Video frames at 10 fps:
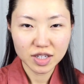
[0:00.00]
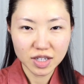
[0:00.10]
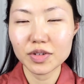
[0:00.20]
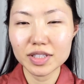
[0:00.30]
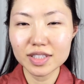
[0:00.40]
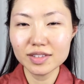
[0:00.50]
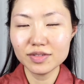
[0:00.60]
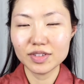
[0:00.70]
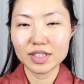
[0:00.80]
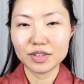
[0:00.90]
So I
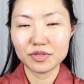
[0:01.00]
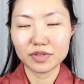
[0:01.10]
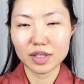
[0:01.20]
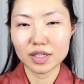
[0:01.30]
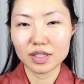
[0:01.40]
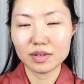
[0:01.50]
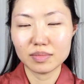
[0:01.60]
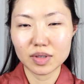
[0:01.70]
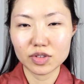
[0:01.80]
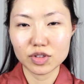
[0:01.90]
didn't really find
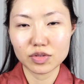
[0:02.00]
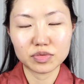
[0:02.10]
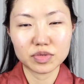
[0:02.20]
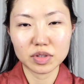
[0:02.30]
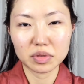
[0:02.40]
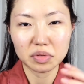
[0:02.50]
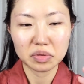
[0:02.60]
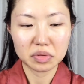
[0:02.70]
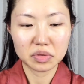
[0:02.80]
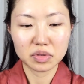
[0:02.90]
much of the,